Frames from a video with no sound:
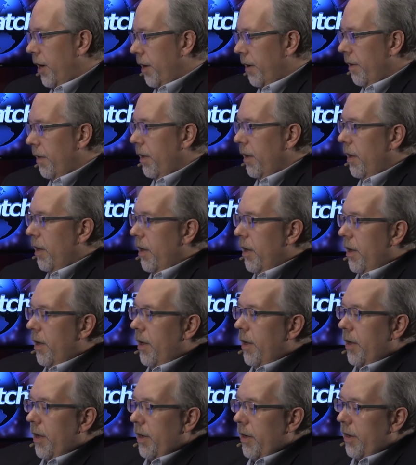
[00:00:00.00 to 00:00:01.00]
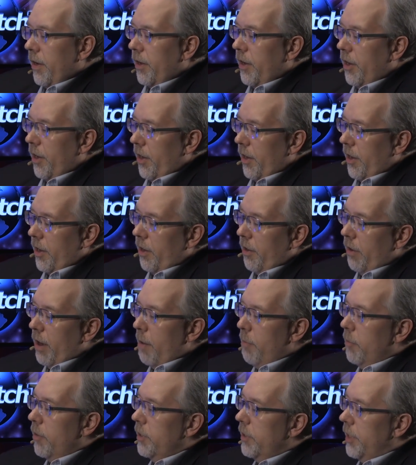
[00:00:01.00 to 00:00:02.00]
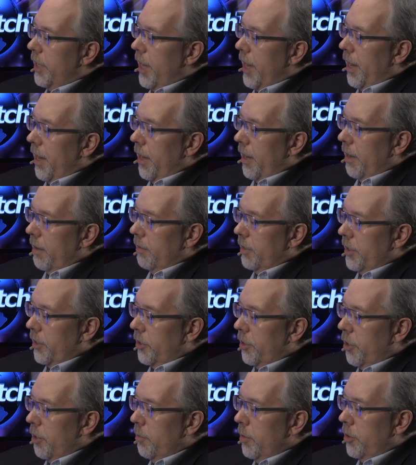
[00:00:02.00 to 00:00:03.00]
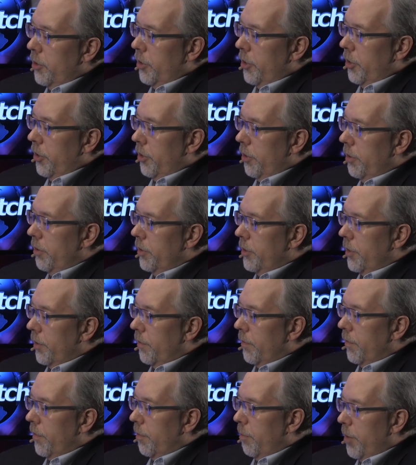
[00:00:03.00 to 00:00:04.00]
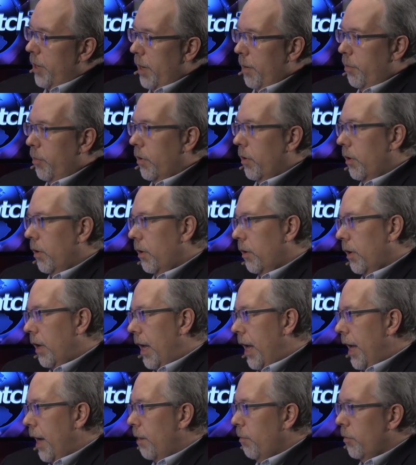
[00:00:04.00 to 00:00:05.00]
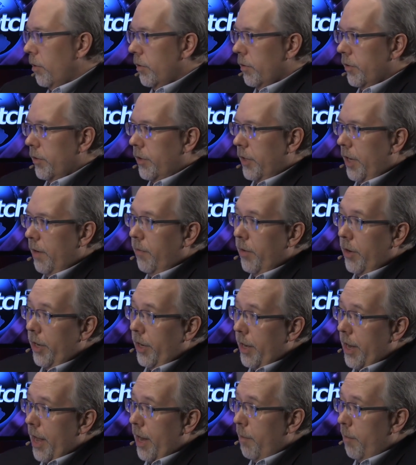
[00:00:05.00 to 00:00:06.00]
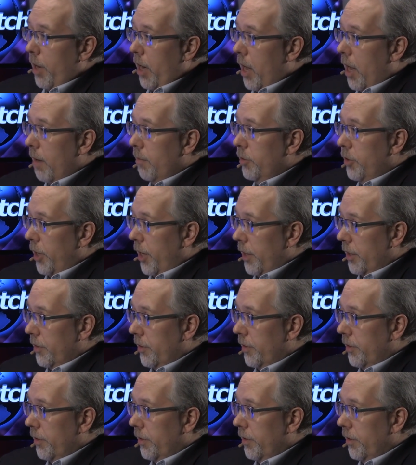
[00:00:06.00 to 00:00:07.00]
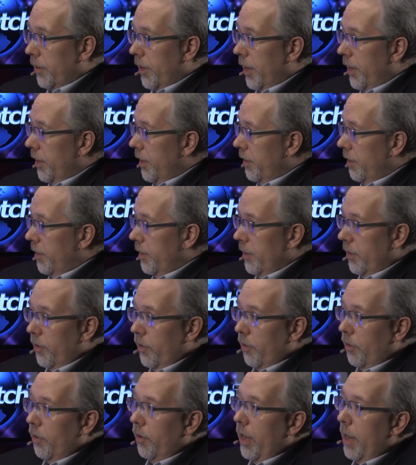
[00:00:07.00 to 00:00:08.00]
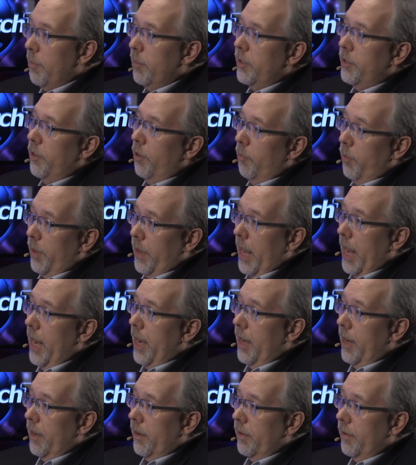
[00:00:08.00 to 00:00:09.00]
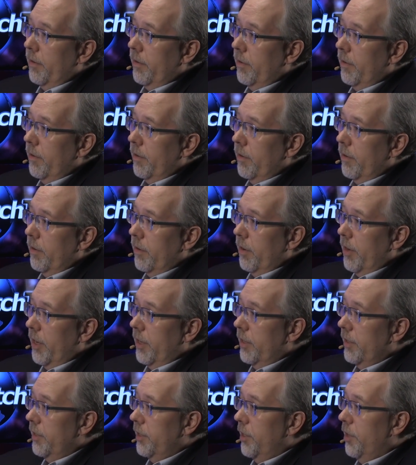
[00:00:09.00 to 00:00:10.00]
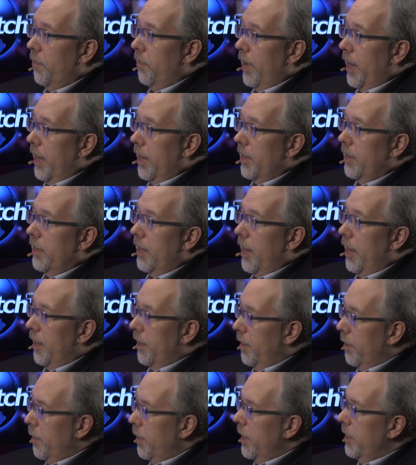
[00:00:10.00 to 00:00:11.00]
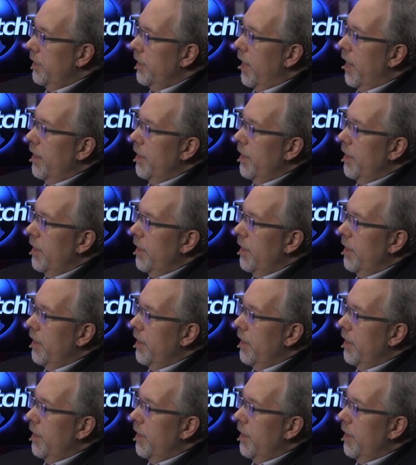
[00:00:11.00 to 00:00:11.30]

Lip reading: Yeah. Harem was a term that you could use of people, animals, even inanimate objects. Okay, the whole episode with Achan. Okay, the sin of Achan, taking the things